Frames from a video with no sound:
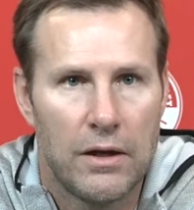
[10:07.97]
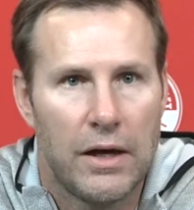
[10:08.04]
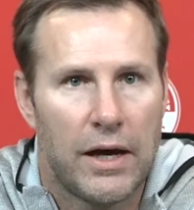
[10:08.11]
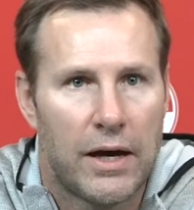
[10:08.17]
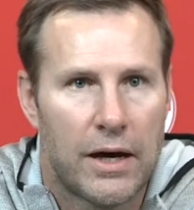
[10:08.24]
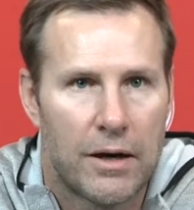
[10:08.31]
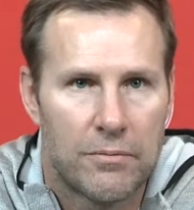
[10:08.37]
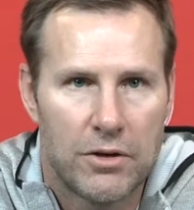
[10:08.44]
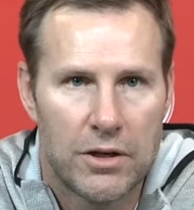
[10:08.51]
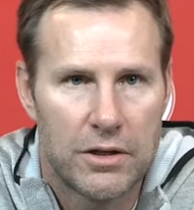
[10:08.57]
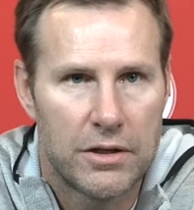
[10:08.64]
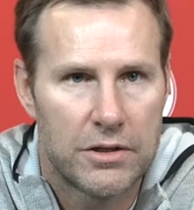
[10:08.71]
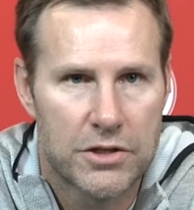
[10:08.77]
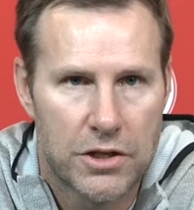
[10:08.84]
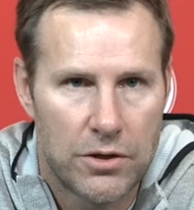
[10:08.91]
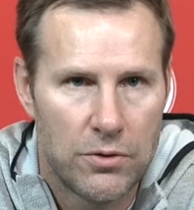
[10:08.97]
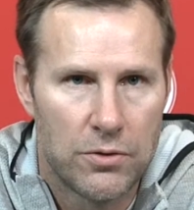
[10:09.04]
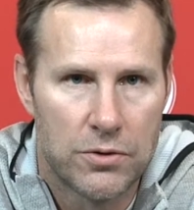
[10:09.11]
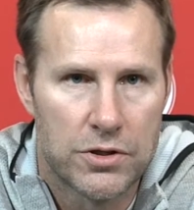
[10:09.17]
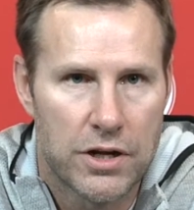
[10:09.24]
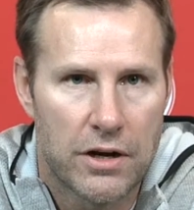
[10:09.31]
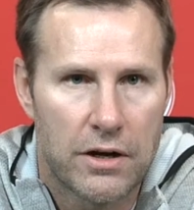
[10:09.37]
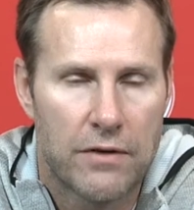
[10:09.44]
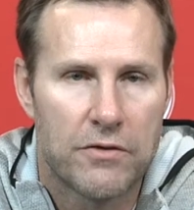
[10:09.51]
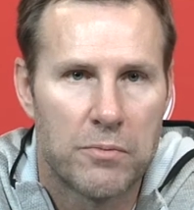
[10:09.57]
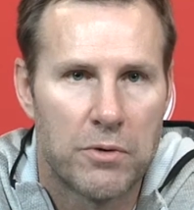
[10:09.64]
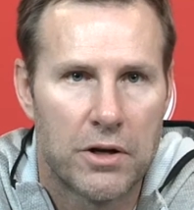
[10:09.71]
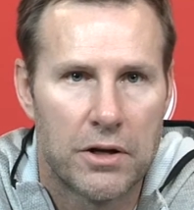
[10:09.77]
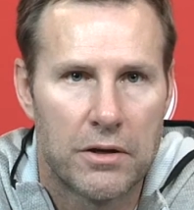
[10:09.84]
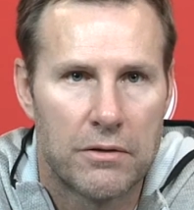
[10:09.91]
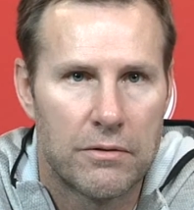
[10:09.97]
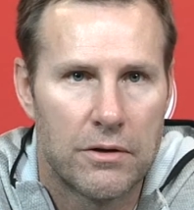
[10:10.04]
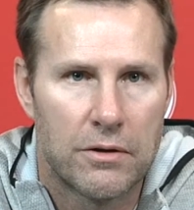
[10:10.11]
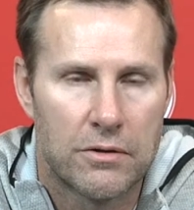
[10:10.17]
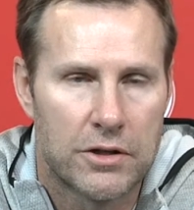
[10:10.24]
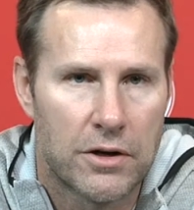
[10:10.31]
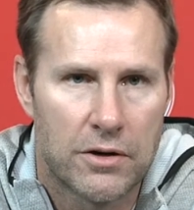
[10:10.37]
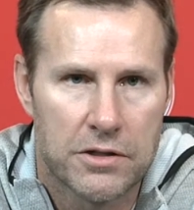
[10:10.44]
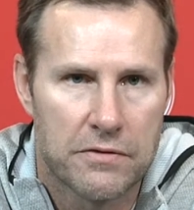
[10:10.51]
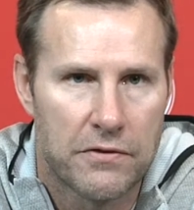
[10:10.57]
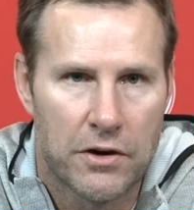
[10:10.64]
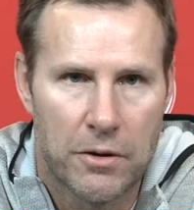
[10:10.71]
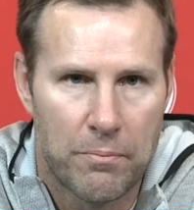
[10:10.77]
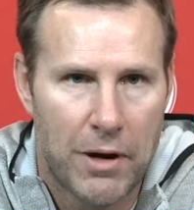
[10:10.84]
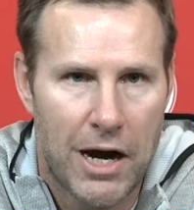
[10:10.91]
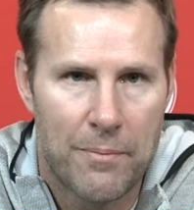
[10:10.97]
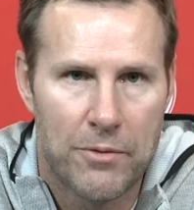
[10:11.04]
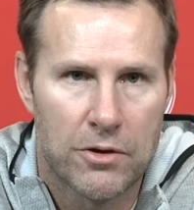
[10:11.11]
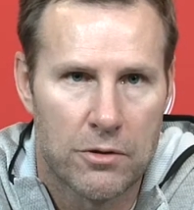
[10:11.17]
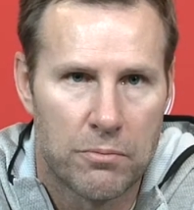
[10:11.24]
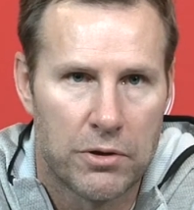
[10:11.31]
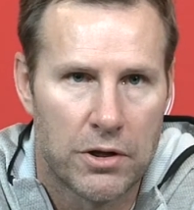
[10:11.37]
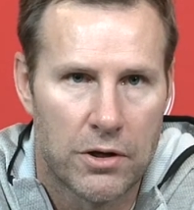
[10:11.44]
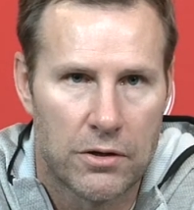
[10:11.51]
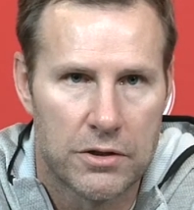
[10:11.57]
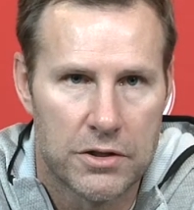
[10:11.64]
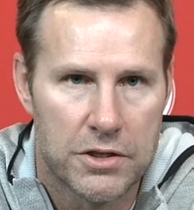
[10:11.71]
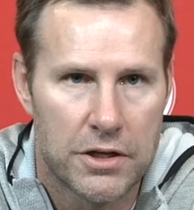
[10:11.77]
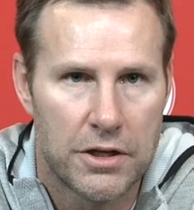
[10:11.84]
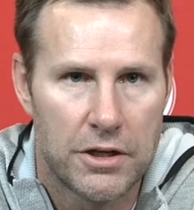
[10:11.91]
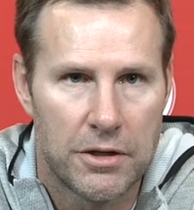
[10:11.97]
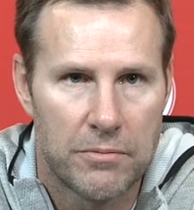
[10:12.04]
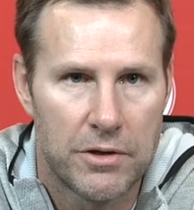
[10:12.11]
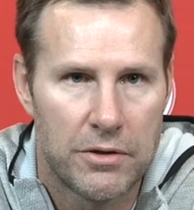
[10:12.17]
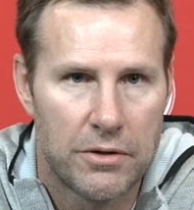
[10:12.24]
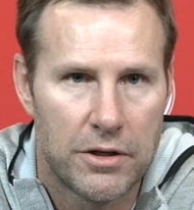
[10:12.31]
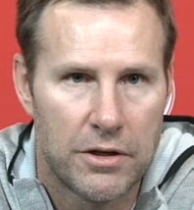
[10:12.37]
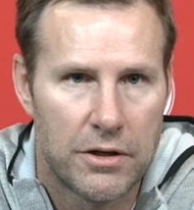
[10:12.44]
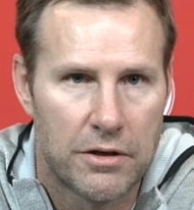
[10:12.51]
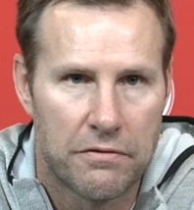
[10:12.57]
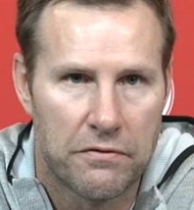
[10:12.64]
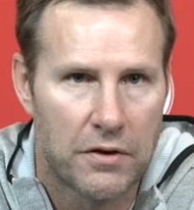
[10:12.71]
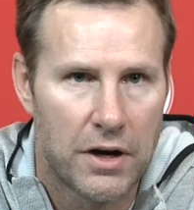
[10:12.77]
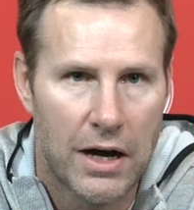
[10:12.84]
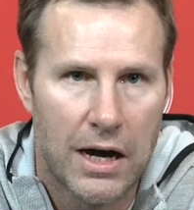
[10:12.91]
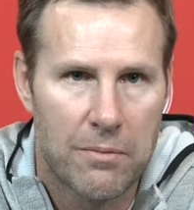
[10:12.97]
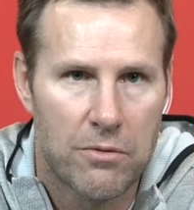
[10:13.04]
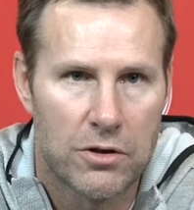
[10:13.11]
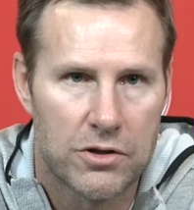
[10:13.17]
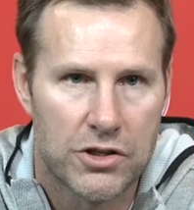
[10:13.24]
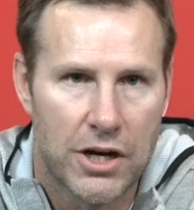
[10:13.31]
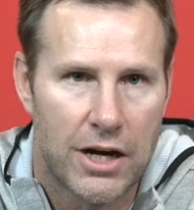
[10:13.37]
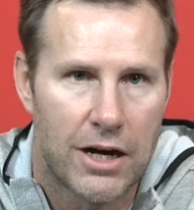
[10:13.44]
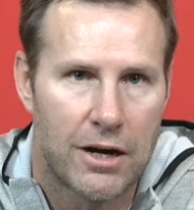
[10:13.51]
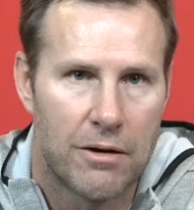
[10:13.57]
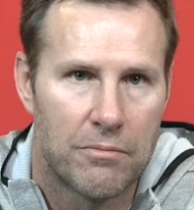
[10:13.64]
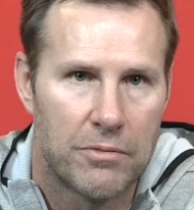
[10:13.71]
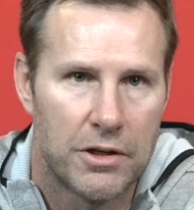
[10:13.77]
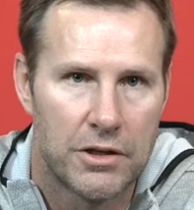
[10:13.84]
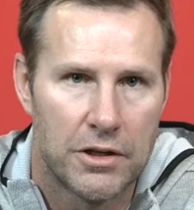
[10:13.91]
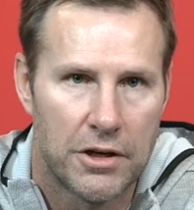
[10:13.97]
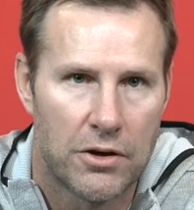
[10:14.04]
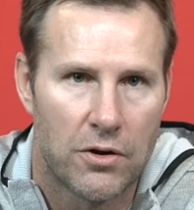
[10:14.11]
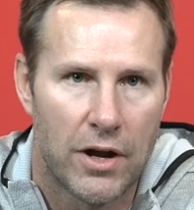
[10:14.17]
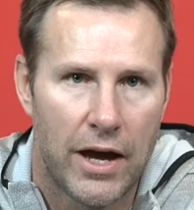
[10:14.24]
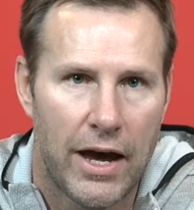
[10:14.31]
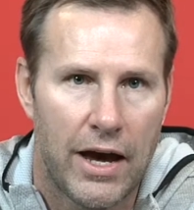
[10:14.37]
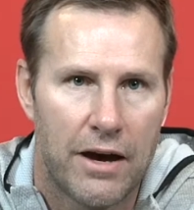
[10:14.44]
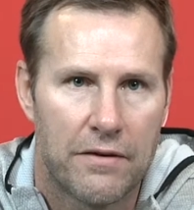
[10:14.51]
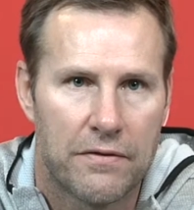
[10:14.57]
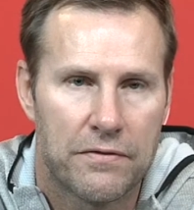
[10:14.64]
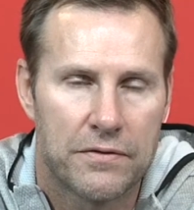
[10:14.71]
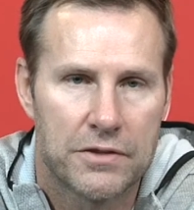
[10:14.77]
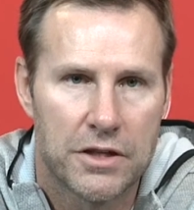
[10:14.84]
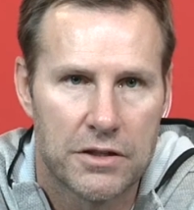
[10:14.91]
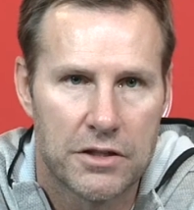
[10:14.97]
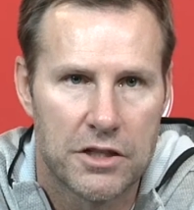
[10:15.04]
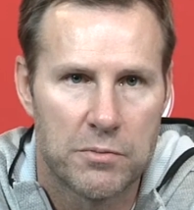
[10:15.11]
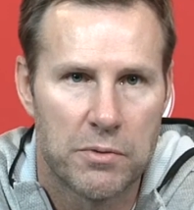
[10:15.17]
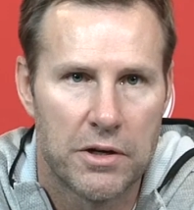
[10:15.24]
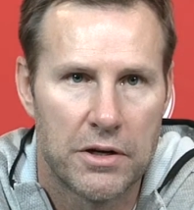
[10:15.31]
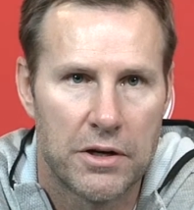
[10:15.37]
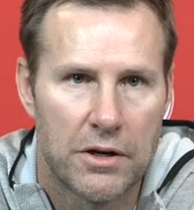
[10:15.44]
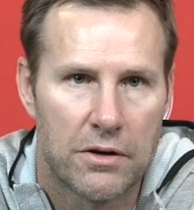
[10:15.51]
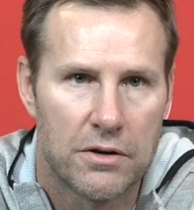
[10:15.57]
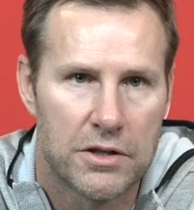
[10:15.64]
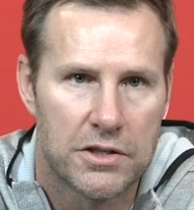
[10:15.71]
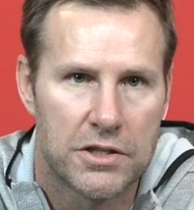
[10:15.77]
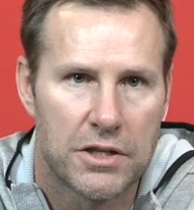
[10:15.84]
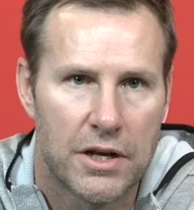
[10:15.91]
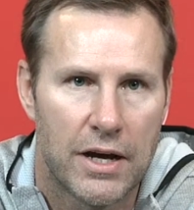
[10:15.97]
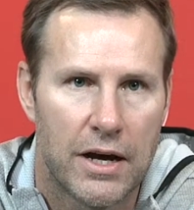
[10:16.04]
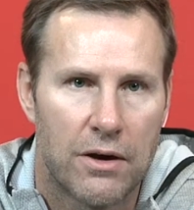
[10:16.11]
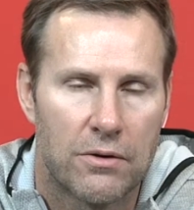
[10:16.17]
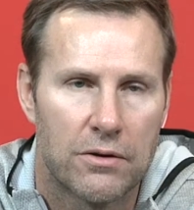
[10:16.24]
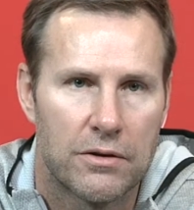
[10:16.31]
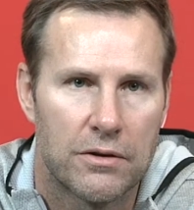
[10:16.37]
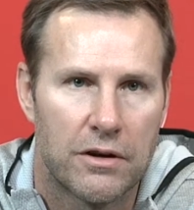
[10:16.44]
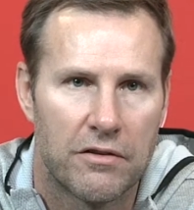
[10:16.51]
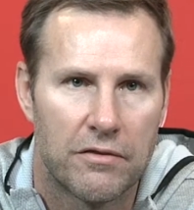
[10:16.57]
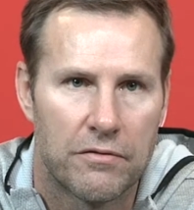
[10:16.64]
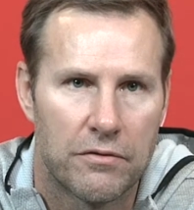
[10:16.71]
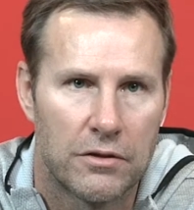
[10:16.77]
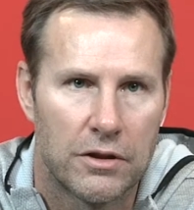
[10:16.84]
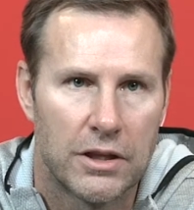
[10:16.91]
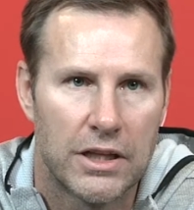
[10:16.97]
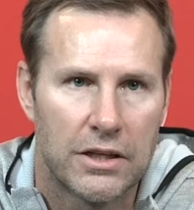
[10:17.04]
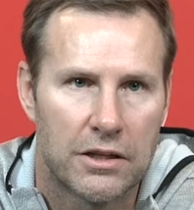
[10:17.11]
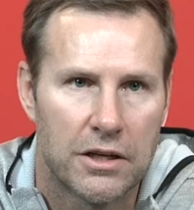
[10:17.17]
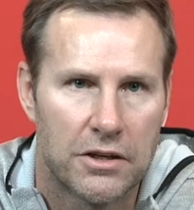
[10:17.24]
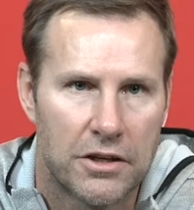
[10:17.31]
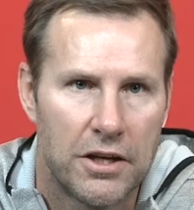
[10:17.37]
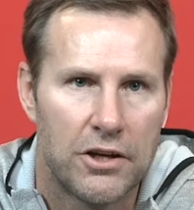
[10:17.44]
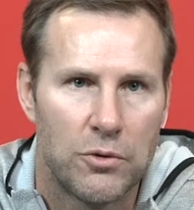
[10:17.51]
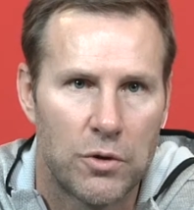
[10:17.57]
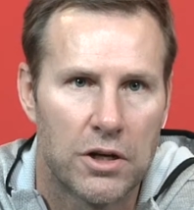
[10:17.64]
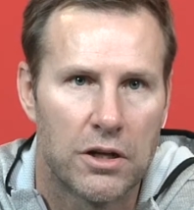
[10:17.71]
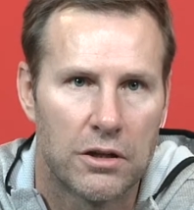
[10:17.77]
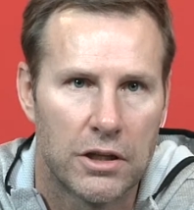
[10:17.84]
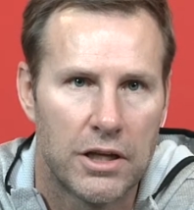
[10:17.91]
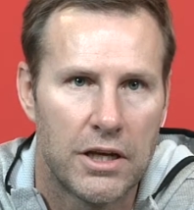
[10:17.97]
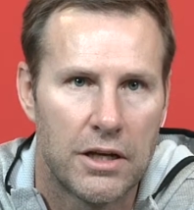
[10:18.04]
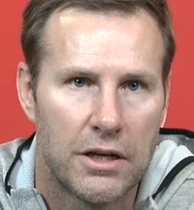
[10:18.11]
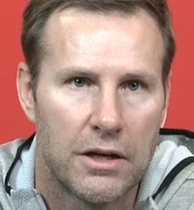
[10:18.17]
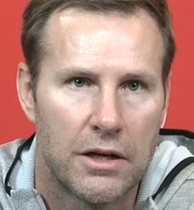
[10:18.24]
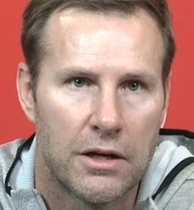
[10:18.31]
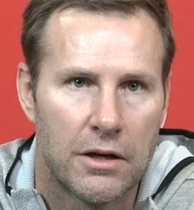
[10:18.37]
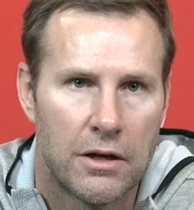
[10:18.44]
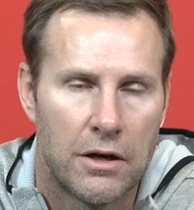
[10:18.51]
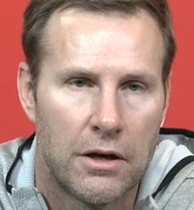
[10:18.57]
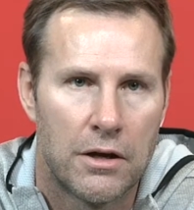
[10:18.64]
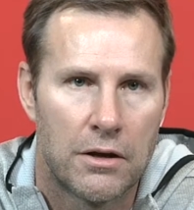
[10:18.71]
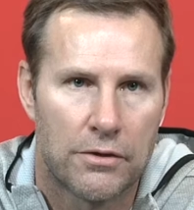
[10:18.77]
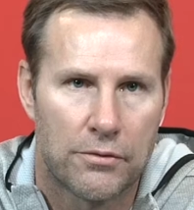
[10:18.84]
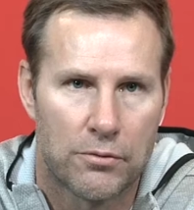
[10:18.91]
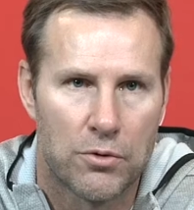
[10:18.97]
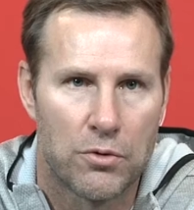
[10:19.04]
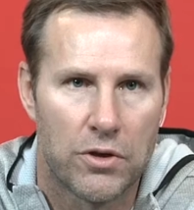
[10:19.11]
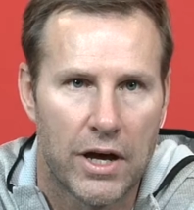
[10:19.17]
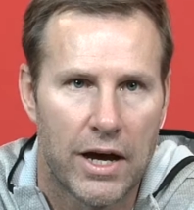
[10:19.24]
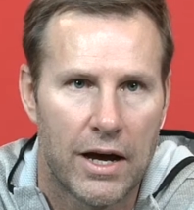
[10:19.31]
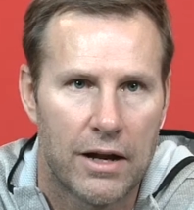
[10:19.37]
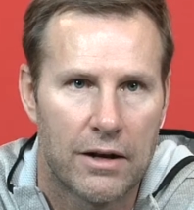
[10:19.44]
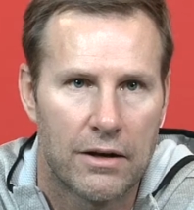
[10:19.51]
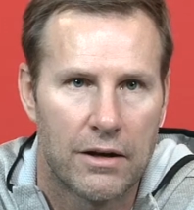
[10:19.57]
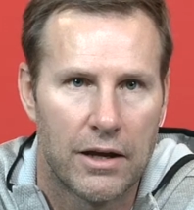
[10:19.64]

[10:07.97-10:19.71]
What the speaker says: Yeah, I mean, it's huge. Everybody, you know, Derek's a very popular player in this team. He did a phenomenal job in the year and a half since he's been here in the sit out of continuing to lead through that.